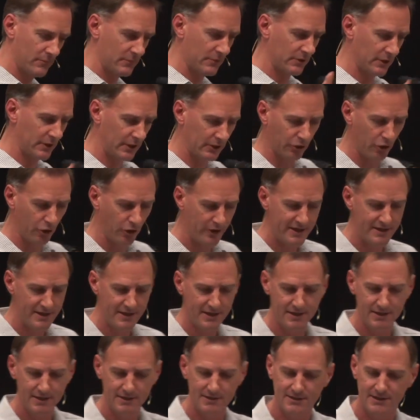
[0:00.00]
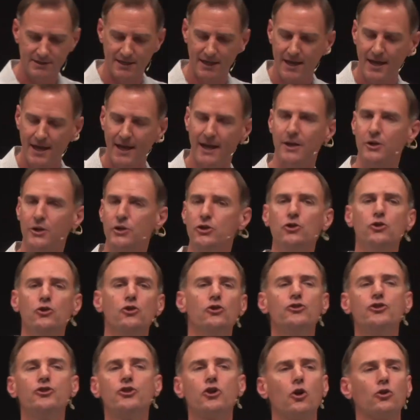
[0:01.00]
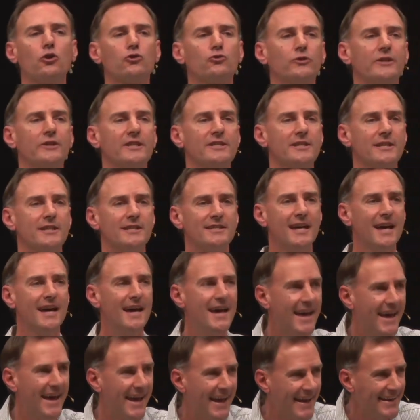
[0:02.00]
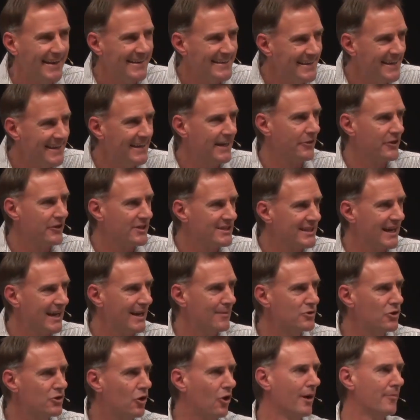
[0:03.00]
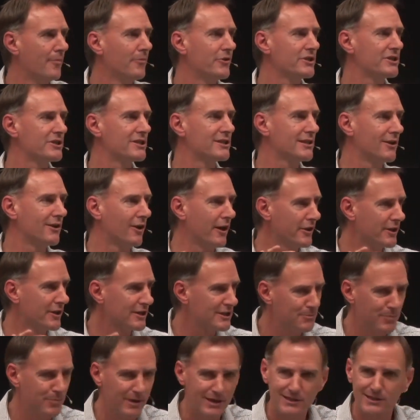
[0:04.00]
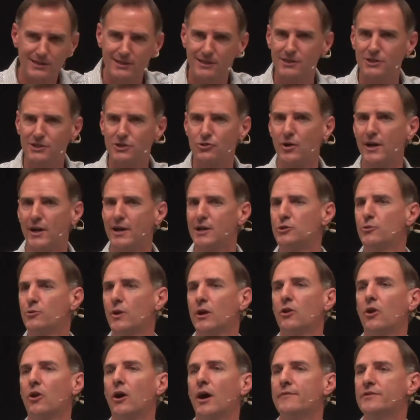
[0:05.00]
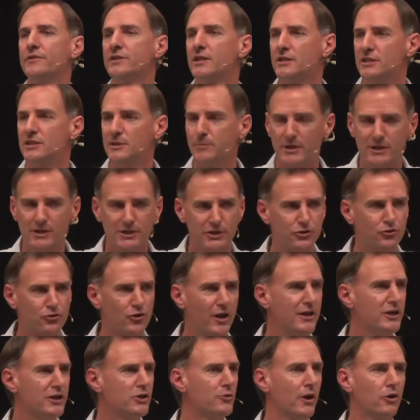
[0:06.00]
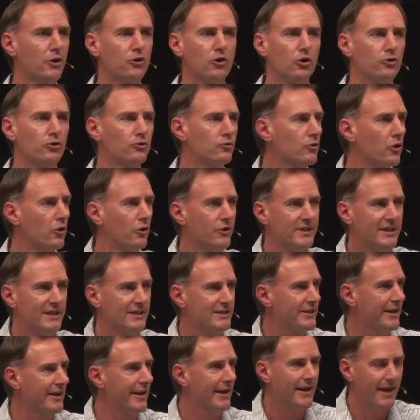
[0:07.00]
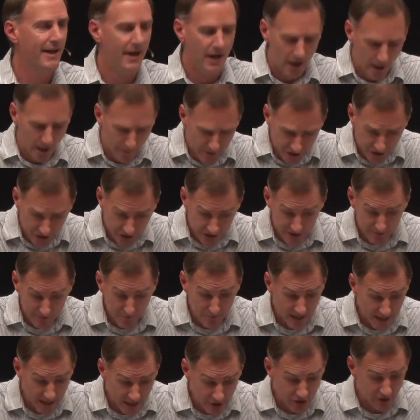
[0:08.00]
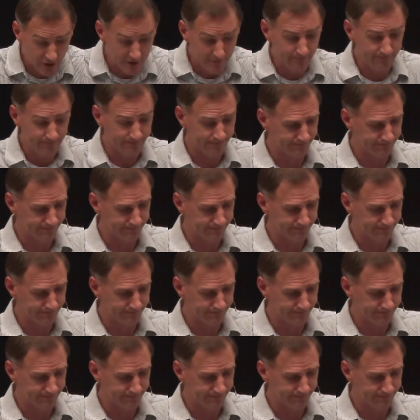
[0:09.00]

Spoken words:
a lot of years and a huge cultural distance, and yet at the same time, this, I think, speaks straight into our lives, speaks straight into our cultural context today. I mean, just imagine